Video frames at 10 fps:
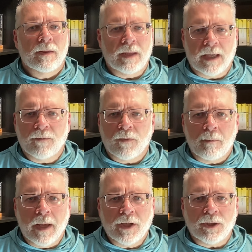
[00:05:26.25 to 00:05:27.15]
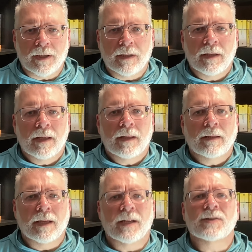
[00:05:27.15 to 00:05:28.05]
the information
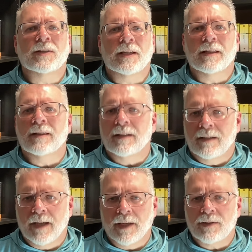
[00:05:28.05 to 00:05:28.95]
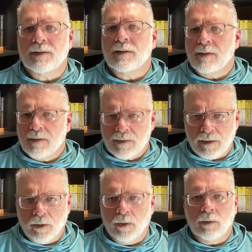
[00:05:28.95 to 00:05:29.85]
that is in the dense,
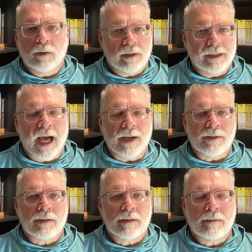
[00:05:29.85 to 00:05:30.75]
slow glass?